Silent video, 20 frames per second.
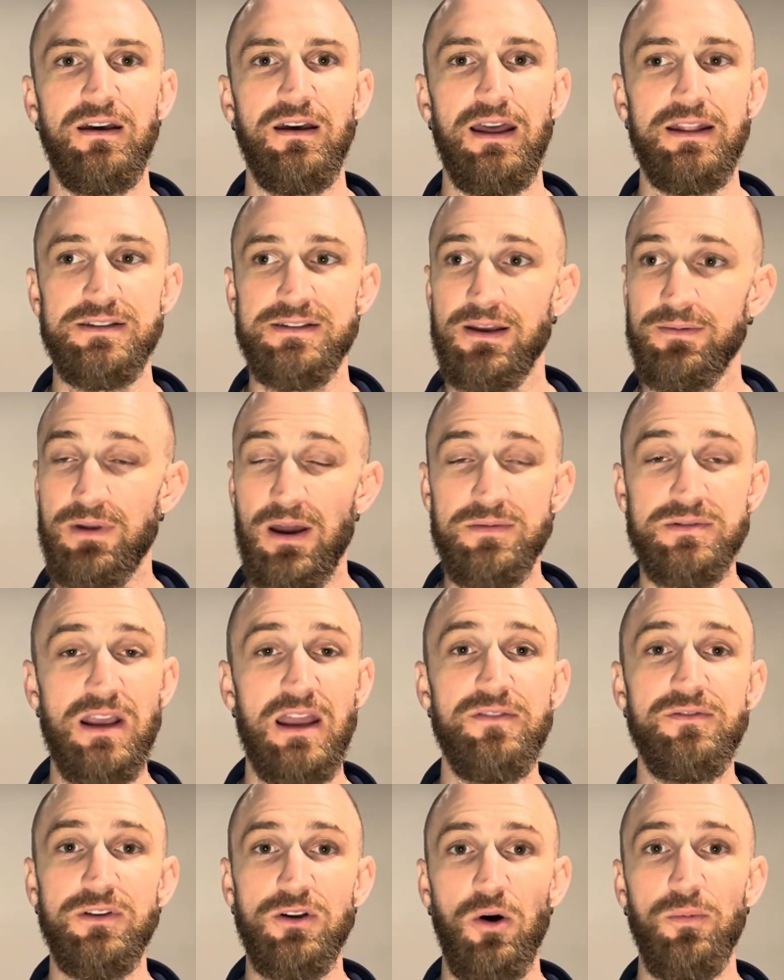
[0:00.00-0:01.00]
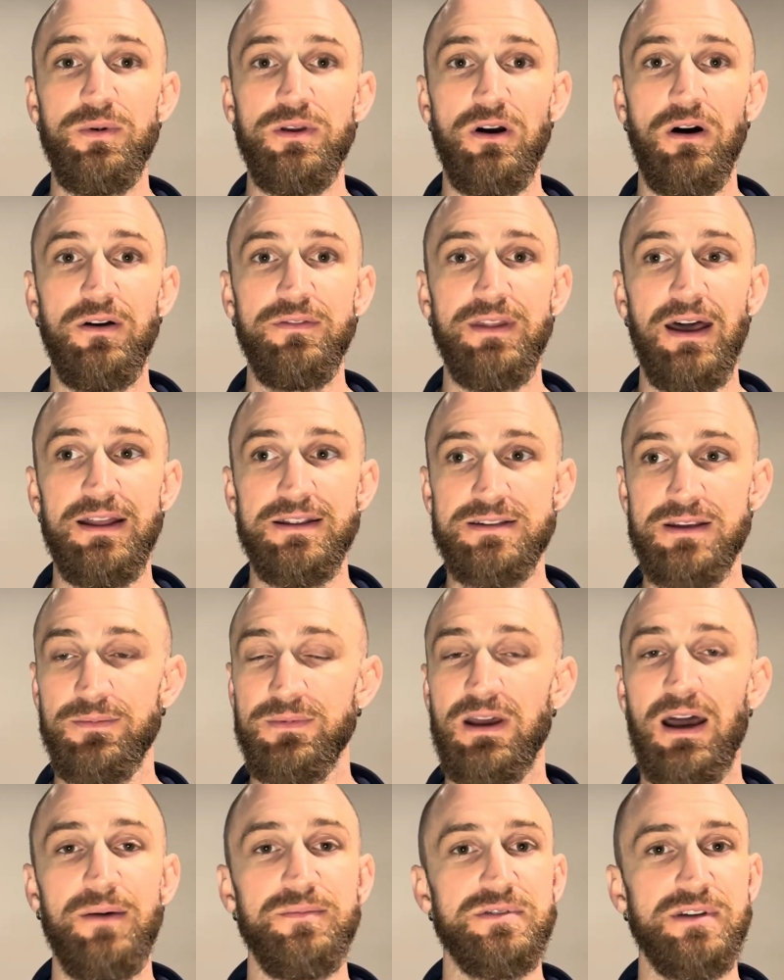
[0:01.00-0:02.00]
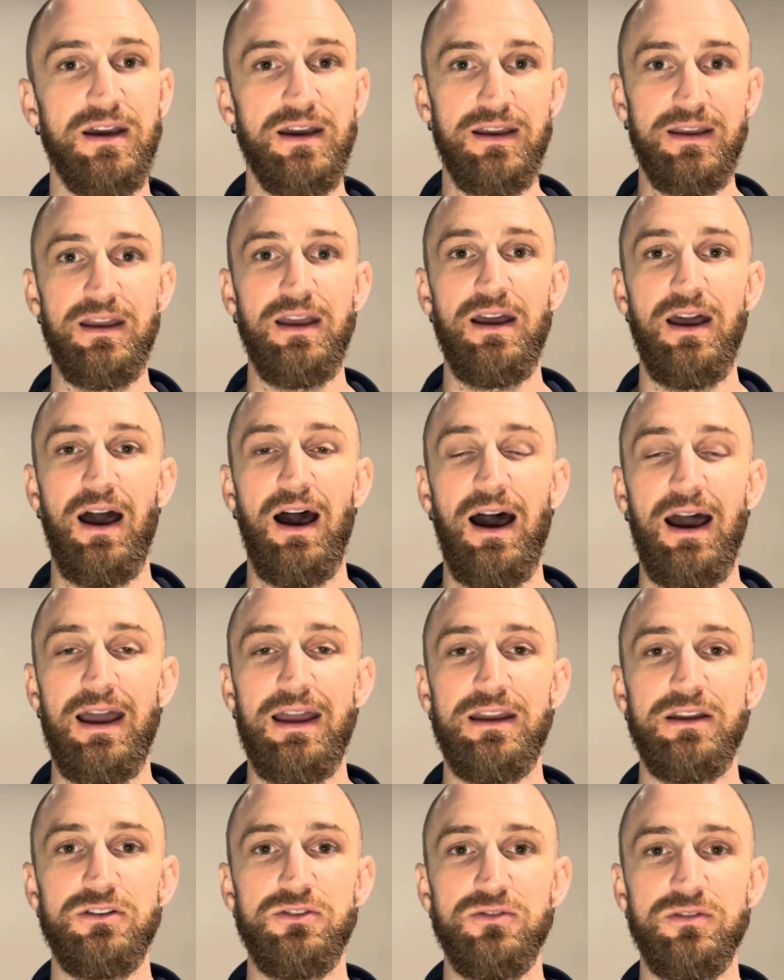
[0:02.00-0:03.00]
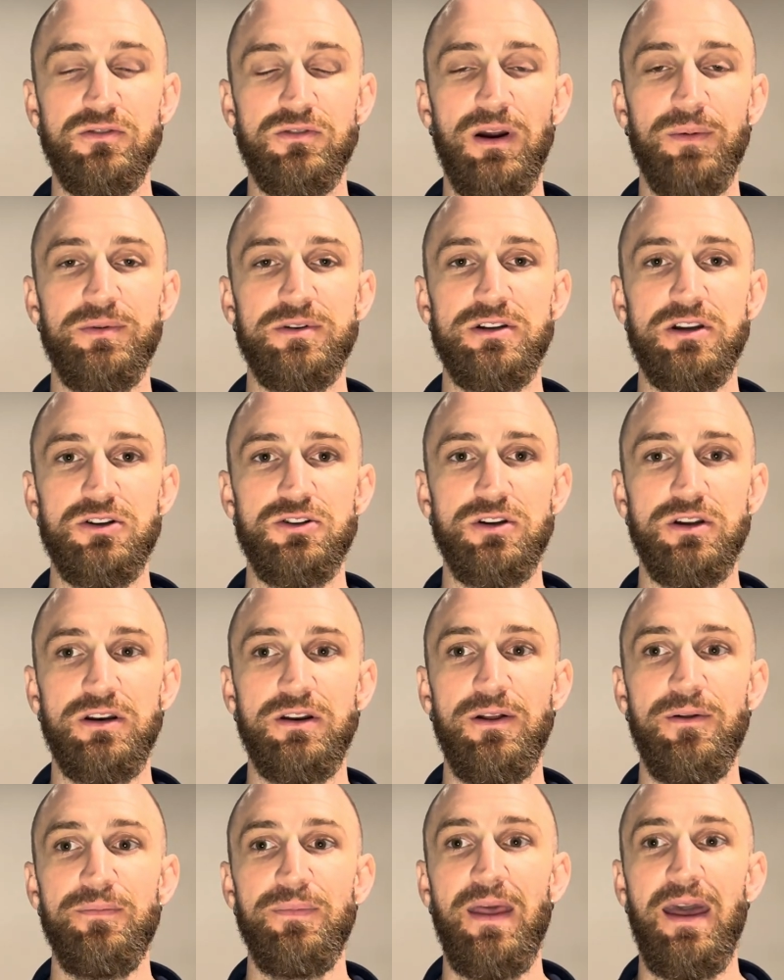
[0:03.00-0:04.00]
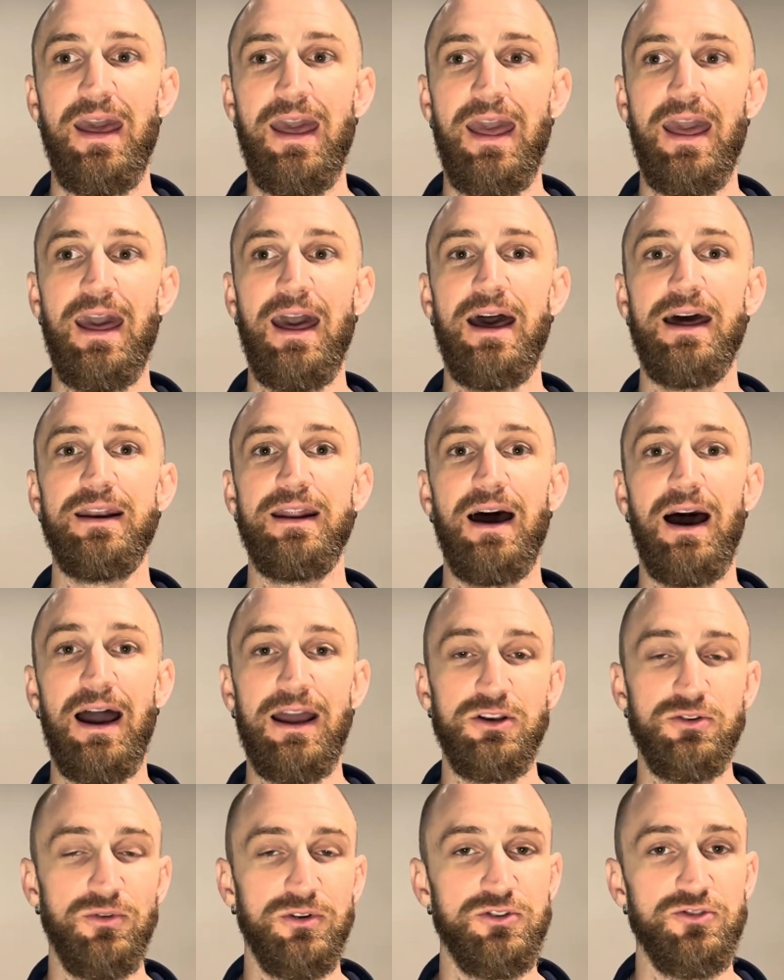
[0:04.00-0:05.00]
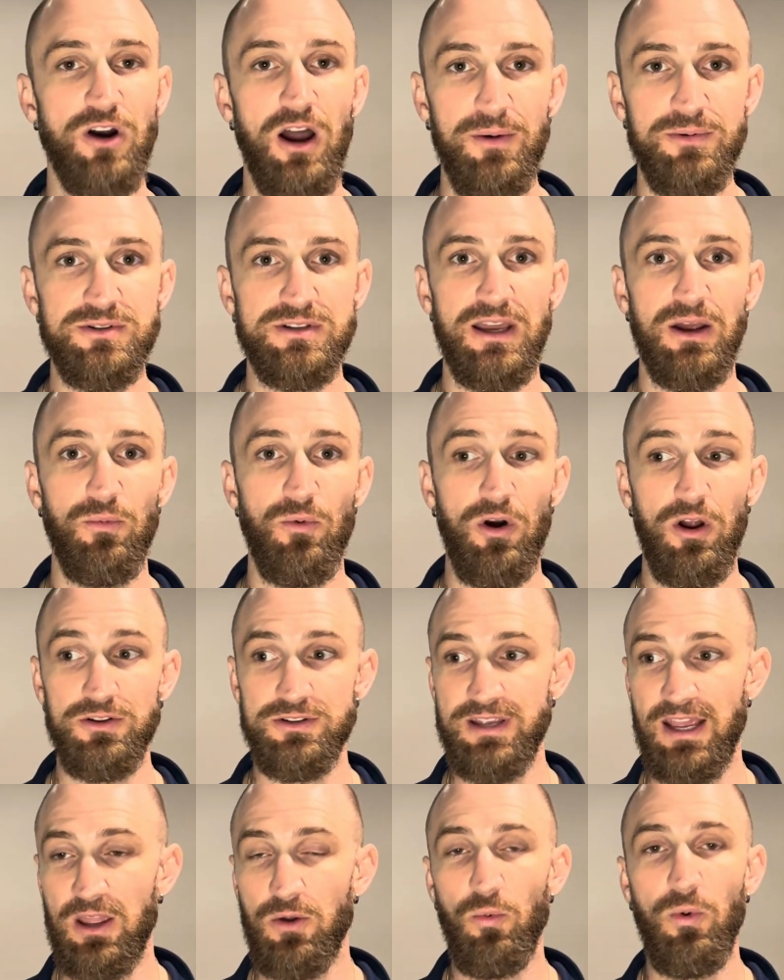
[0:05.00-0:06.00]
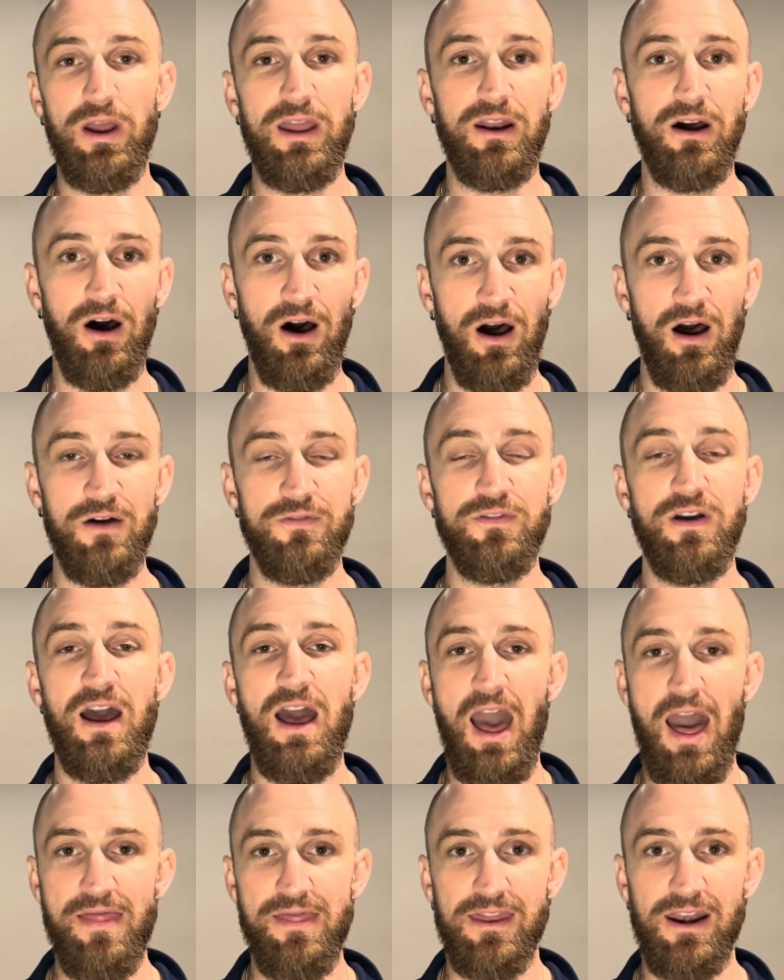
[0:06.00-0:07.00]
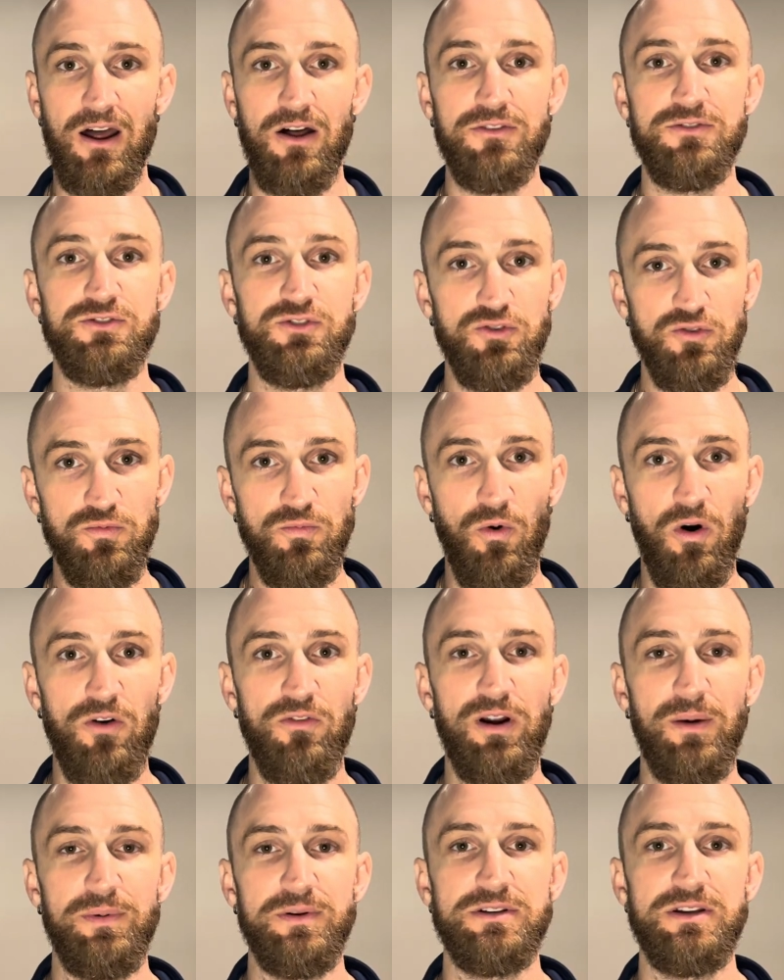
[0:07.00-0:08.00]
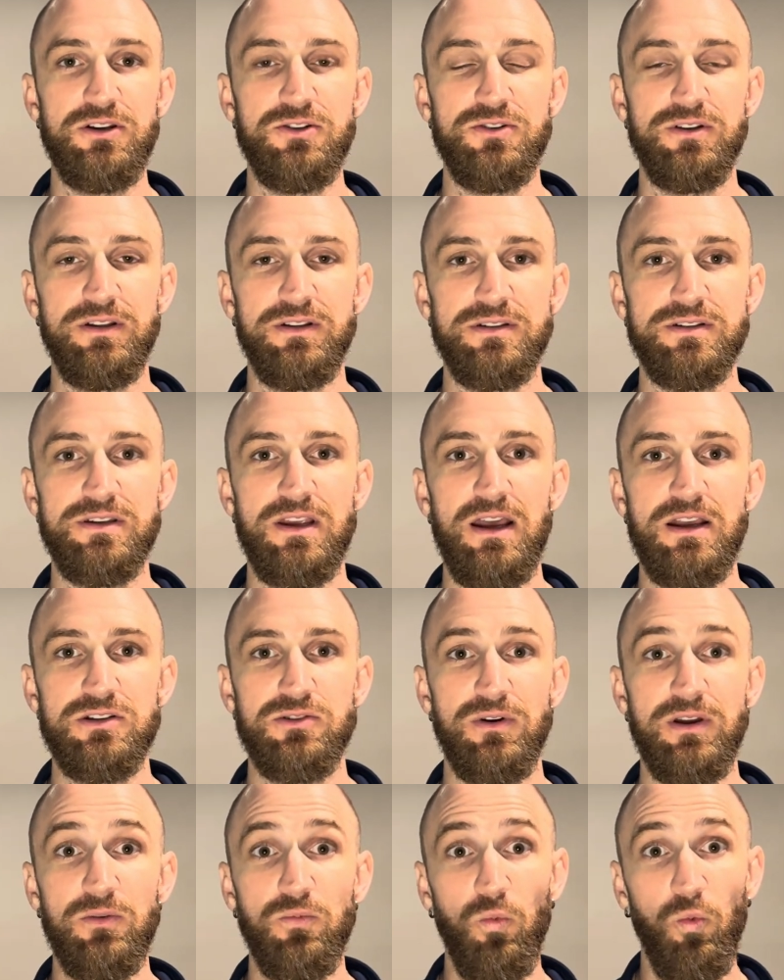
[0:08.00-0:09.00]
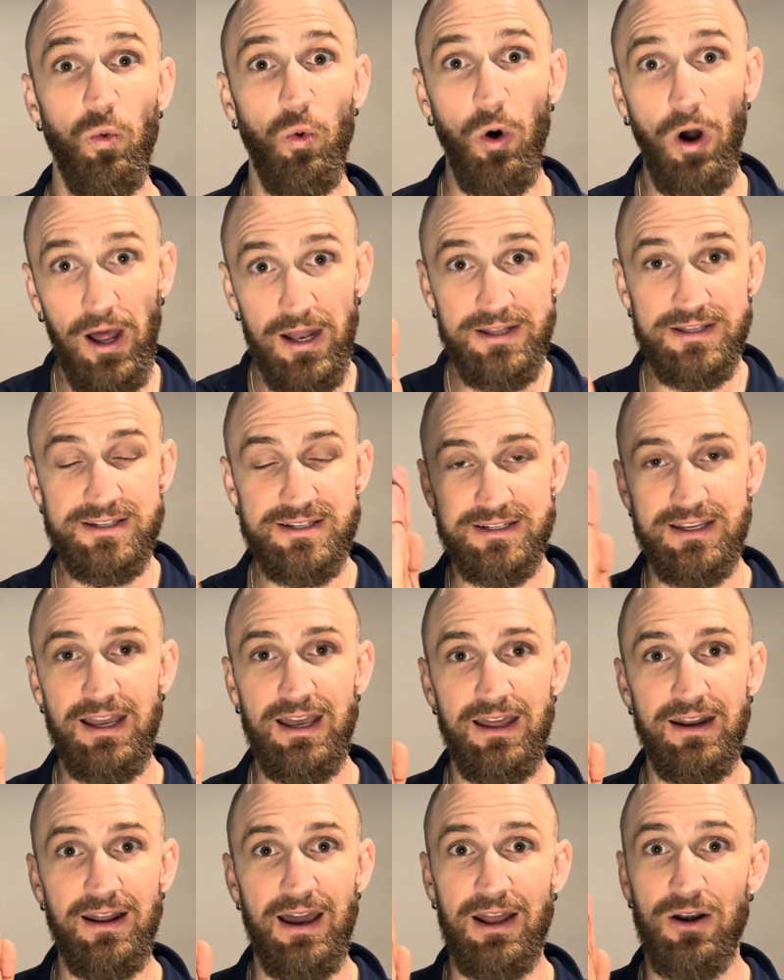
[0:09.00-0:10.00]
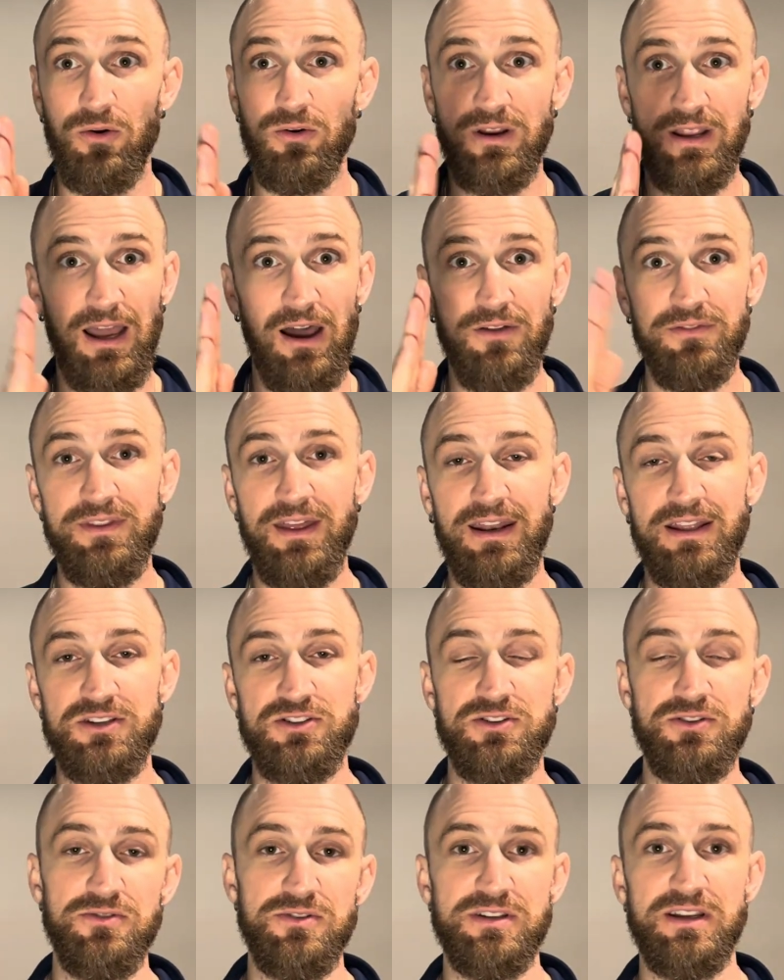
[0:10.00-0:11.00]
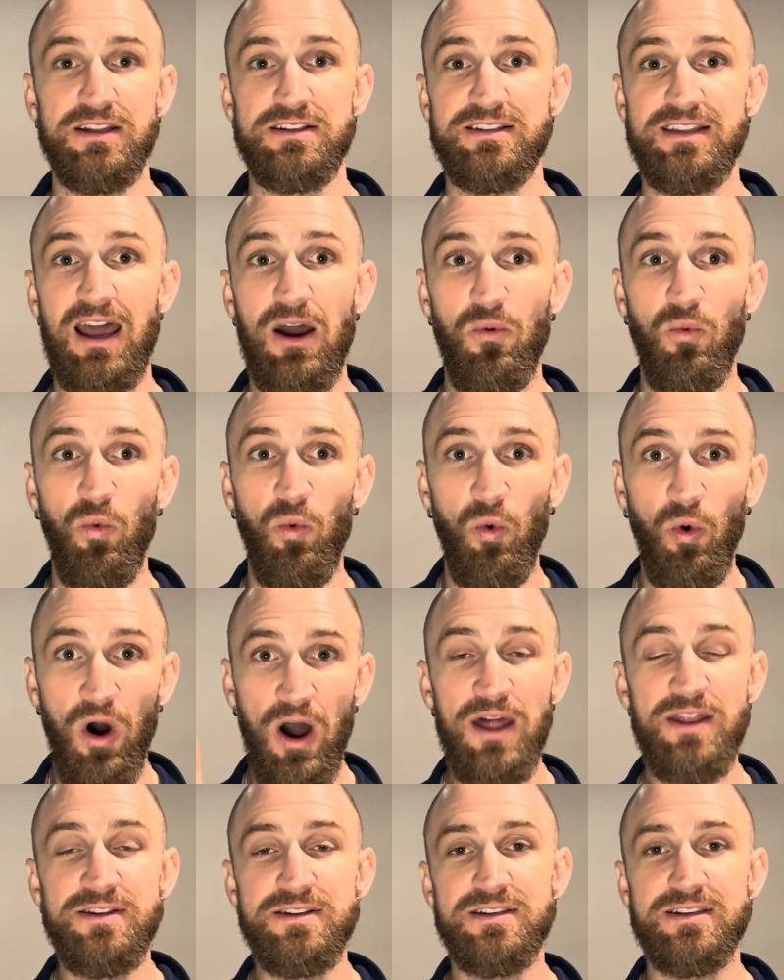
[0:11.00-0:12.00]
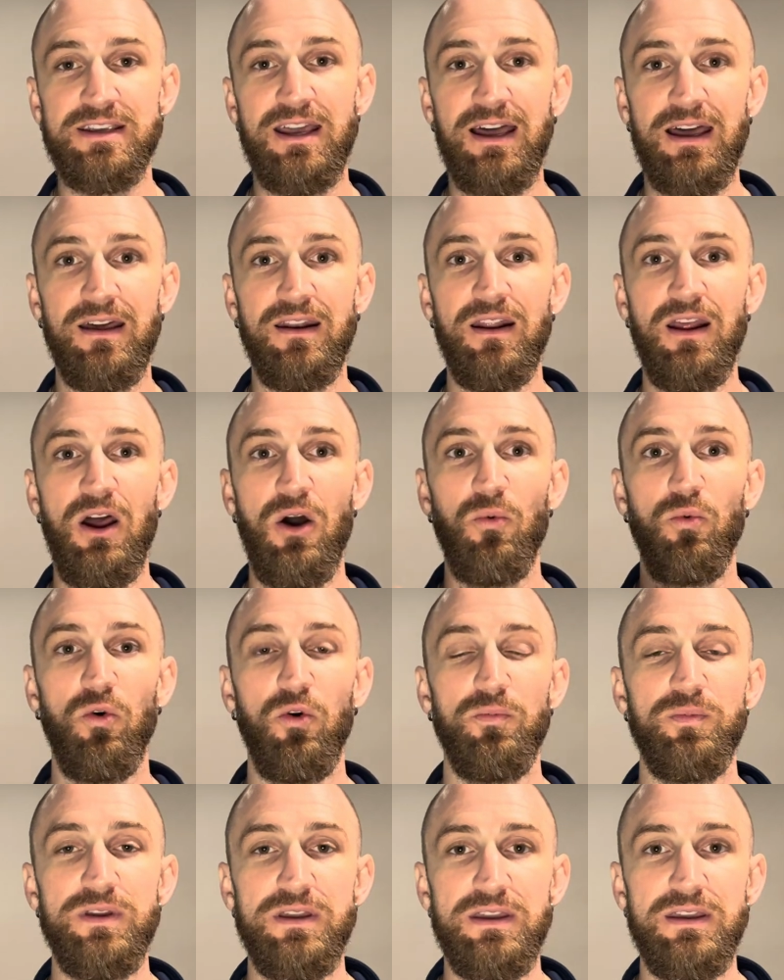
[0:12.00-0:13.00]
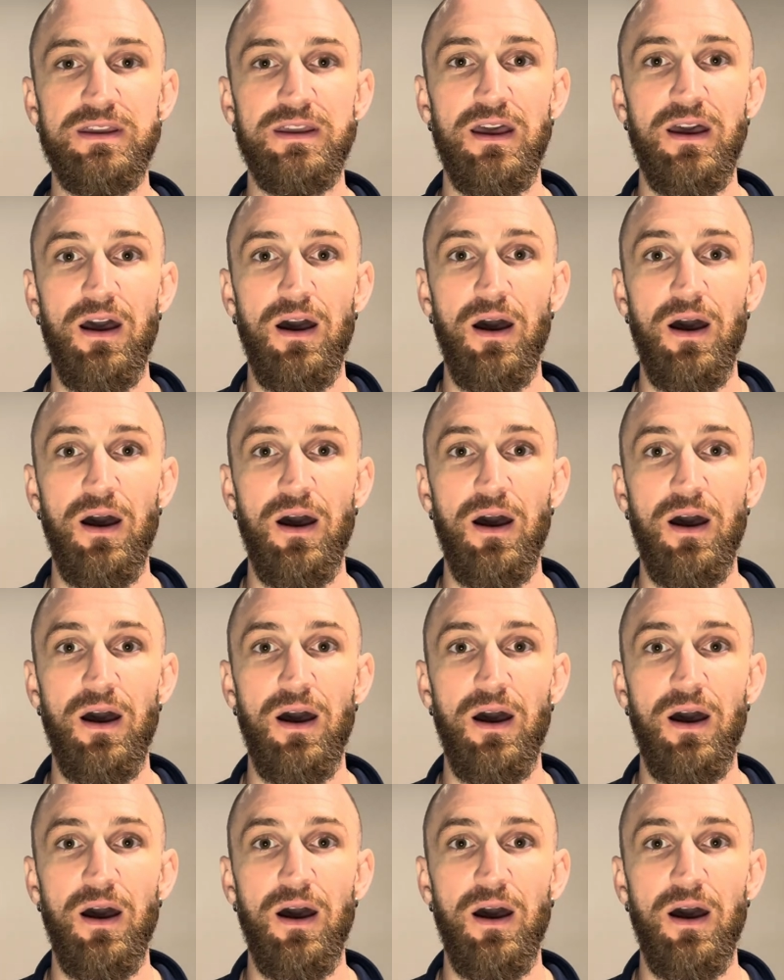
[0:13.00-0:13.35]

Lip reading: And sometimes I even go beyond that. Sometimes I do the repetition and I do a drop set where I'll take weight off and then I'll do more repetitions. So in one set, I don't count that as 2 sets. That one set will be